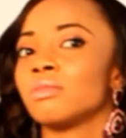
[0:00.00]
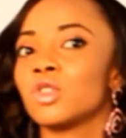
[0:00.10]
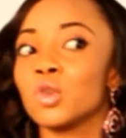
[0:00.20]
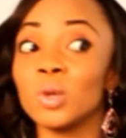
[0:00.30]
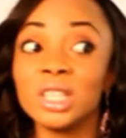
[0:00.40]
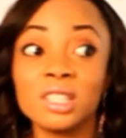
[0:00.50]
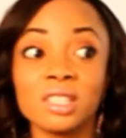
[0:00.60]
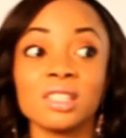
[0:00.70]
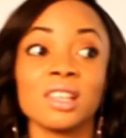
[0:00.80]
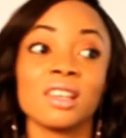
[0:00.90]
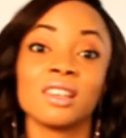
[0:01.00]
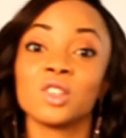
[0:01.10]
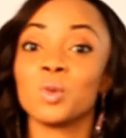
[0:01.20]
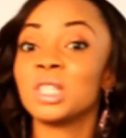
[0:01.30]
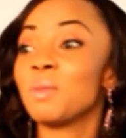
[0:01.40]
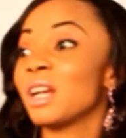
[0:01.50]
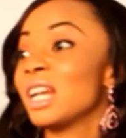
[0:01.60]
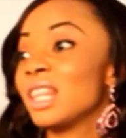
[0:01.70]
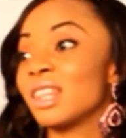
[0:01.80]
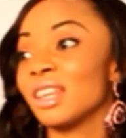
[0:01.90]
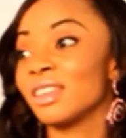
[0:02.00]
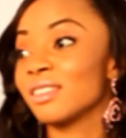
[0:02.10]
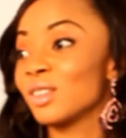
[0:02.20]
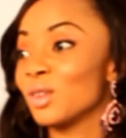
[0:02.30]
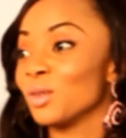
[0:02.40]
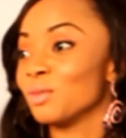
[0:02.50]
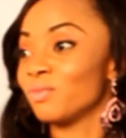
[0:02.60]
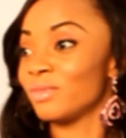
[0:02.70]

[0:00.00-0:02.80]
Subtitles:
tweet about anything, you know,